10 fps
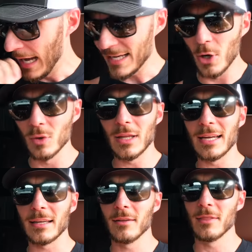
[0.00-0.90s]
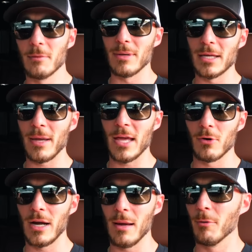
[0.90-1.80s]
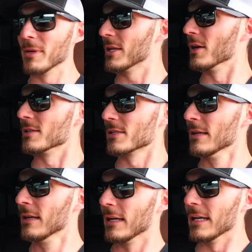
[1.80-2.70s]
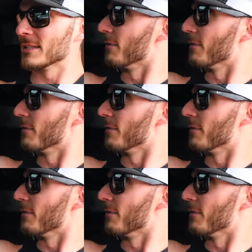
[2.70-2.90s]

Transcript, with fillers: I don't like the big panorama because it's